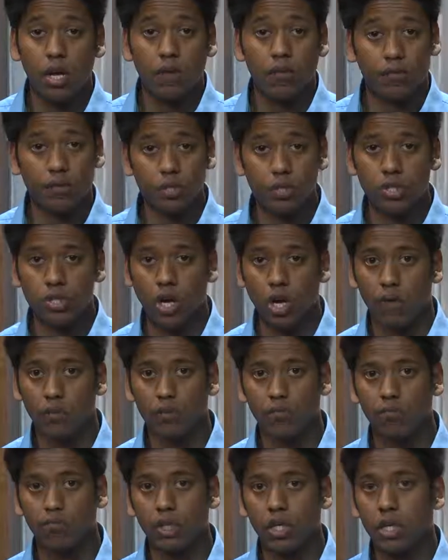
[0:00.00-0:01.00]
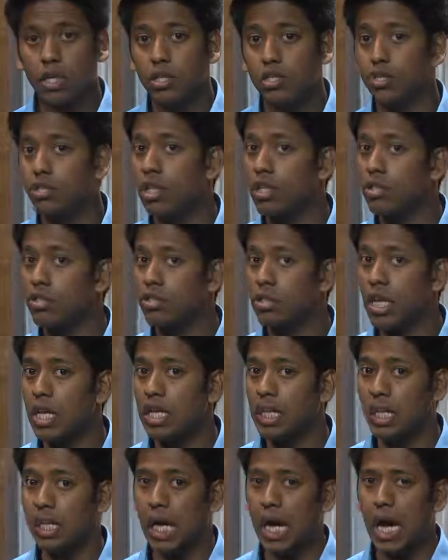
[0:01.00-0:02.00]
First off, you should understand
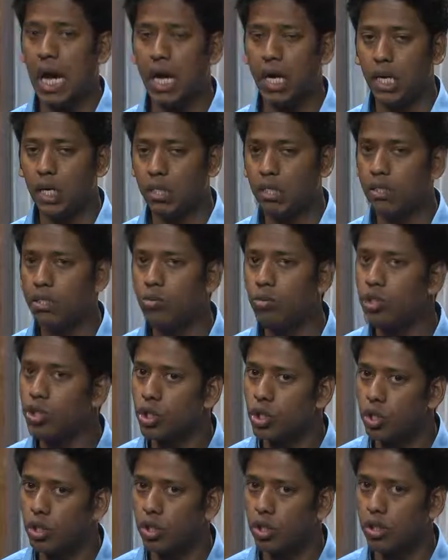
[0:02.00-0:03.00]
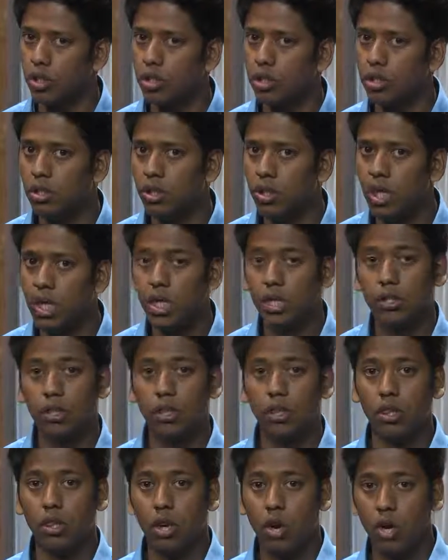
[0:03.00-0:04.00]
that the higher you churn, the
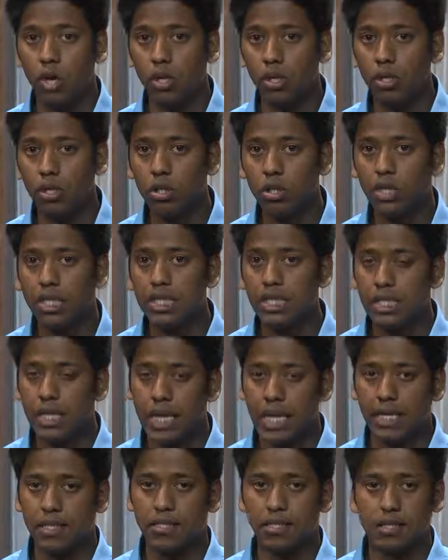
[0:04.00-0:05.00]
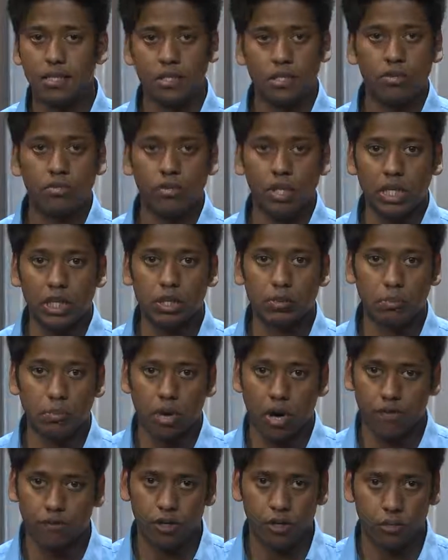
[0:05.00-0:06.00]
longer it takes to reach
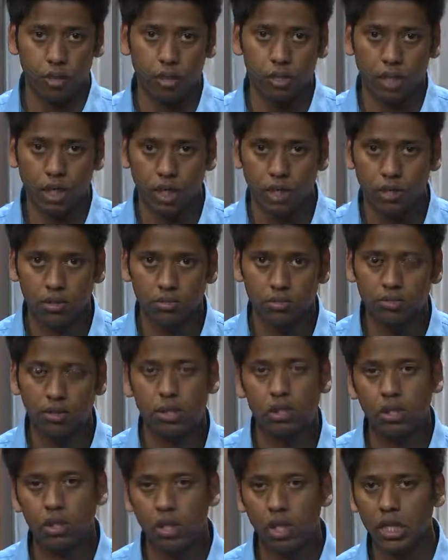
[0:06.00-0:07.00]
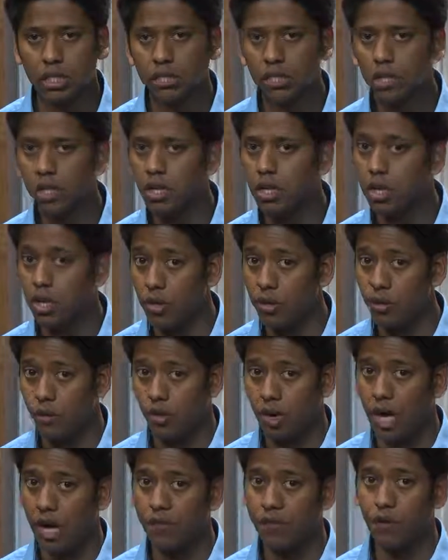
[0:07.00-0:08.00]
profitability. Let's look at another
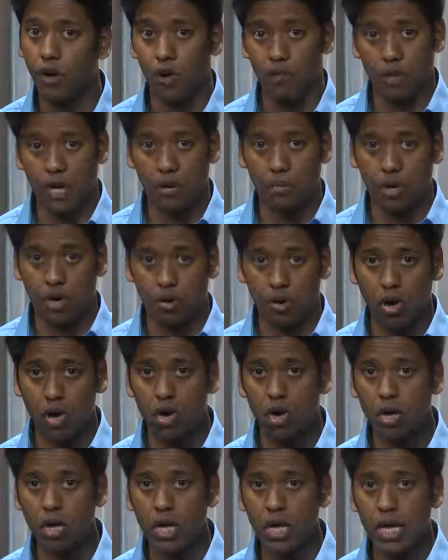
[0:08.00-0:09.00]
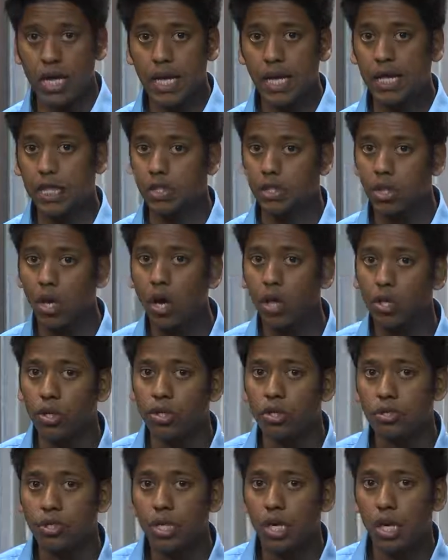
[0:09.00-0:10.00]
graph of MRR in
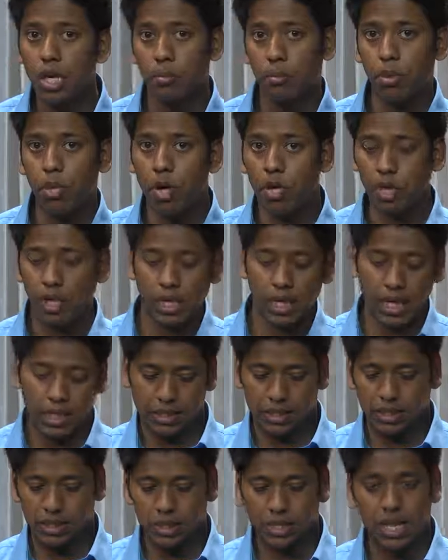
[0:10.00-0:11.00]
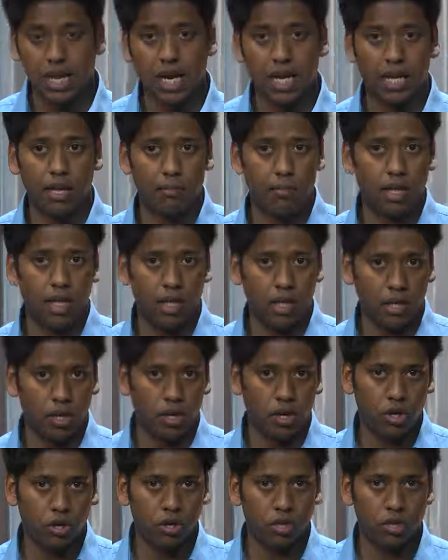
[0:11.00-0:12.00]
dollars plotted against time in
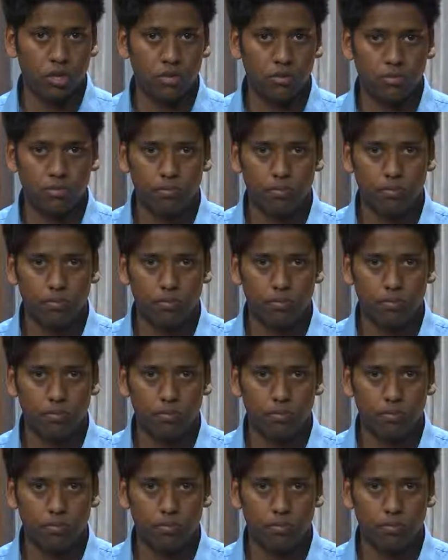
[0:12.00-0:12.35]
years.